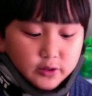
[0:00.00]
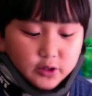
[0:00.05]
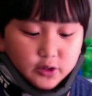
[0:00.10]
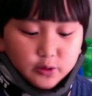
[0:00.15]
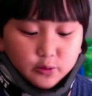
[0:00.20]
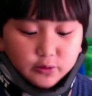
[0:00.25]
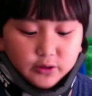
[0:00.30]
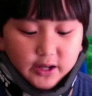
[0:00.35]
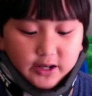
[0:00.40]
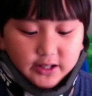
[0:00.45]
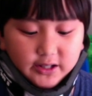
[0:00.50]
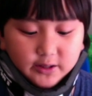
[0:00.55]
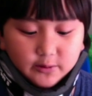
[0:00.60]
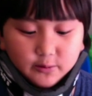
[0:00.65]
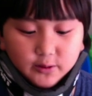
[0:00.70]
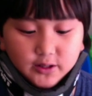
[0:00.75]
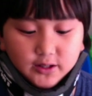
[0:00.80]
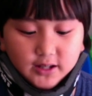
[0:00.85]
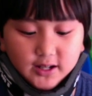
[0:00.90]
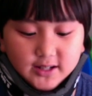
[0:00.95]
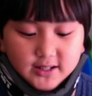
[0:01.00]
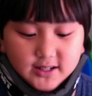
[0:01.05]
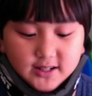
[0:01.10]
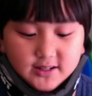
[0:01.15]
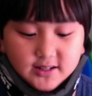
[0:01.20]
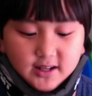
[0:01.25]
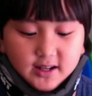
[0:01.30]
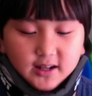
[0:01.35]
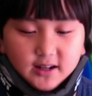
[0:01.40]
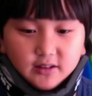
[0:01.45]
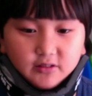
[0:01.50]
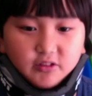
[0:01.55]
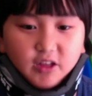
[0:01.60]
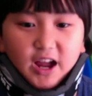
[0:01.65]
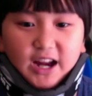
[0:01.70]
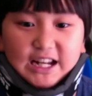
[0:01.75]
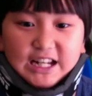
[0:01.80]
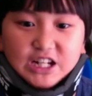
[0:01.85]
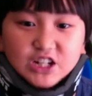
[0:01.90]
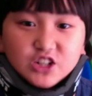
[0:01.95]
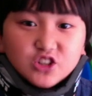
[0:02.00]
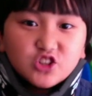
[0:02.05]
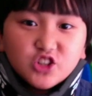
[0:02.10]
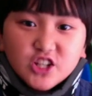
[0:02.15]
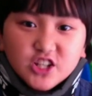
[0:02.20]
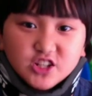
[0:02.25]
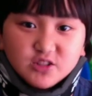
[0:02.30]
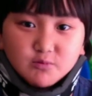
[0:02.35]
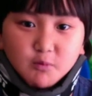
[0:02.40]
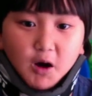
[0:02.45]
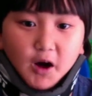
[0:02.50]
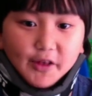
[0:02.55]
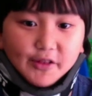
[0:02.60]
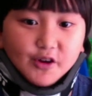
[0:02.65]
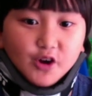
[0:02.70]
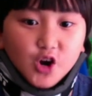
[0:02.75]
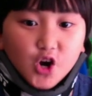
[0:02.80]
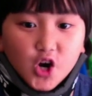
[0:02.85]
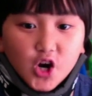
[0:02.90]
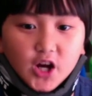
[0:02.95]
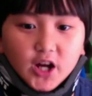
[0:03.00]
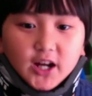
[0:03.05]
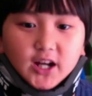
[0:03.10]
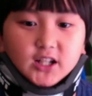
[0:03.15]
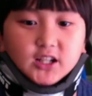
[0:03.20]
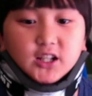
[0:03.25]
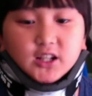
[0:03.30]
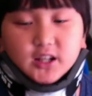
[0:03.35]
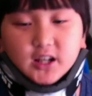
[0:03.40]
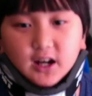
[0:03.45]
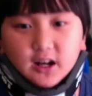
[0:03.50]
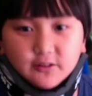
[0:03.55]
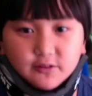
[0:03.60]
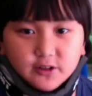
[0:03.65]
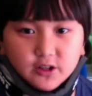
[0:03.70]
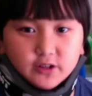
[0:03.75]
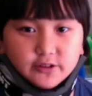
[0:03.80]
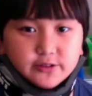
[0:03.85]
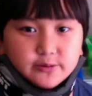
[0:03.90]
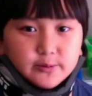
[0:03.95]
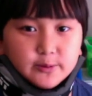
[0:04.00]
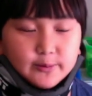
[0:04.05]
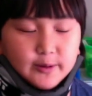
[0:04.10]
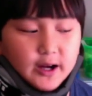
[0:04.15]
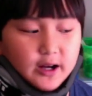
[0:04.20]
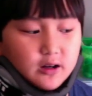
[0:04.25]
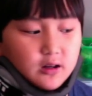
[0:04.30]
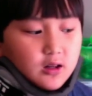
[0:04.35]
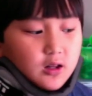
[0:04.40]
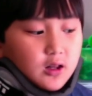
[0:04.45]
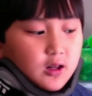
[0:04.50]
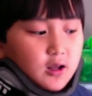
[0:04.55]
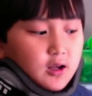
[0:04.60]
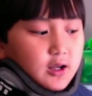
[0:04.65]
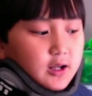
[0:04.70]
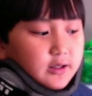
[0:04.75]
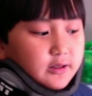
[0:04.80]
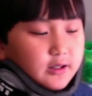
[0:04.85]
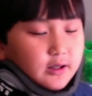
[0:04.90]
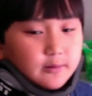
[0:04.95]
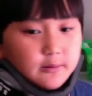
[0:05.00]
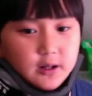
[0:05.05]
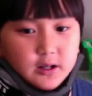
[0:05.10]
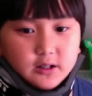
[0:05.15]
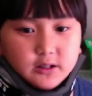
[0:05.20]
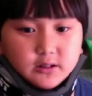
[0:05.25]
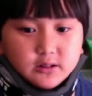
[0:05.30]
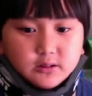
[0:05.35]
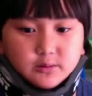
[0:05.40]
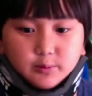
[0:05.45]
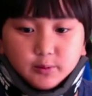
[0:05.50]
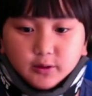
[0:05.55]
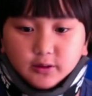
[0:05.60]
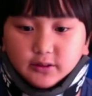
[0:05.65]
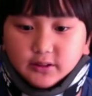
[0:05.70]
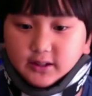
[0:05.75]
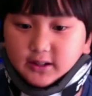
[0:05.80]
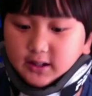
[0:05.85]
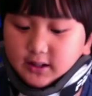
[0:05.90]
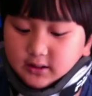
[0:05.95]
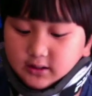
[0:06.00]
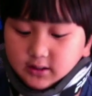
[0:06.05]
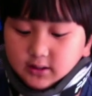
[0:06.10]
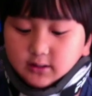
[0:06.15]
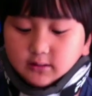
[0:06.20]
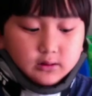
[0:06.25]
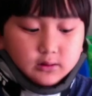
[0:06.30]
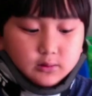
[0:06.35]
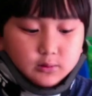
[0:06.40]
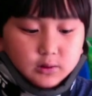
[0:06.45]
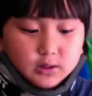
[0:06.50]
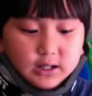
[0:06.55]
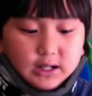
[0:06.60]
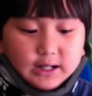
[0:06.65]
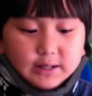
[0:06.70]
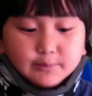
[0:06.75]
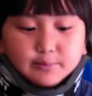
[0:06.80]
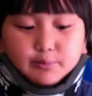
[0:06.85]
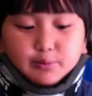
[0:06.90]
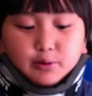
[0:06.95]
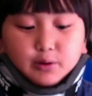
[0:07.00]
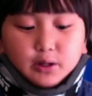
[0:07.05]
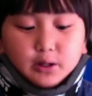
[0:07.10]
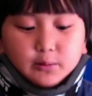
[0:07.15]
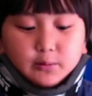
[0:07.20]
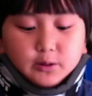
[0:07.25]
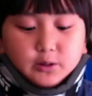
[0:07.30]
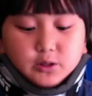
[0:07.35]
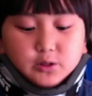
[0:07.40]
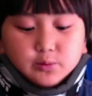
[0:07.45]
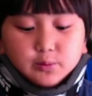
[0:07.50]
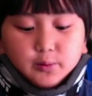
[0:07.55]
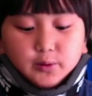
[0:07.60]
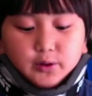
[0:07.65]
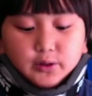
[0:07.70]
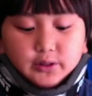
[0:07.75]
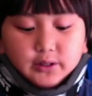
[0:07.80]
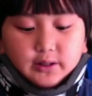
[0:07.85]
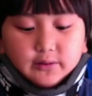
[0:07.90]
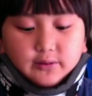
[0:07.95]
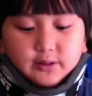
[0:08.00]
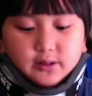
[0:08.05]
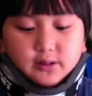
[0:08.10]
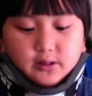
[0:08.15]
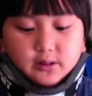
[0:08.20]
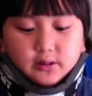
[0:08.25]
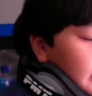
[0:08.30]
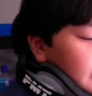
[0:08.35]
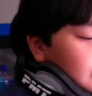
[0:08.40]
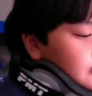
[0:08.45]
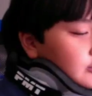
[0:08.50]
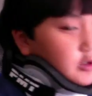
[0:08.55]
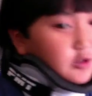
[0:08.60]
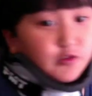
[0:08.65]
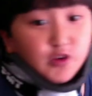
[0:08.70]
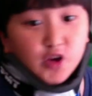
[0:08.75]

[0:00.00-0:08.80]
then he realizes that killed his mother, and then they have an ultimate battle. And then I'm not going to spoil the ending. Well, I pretty much spoiled everything. Moving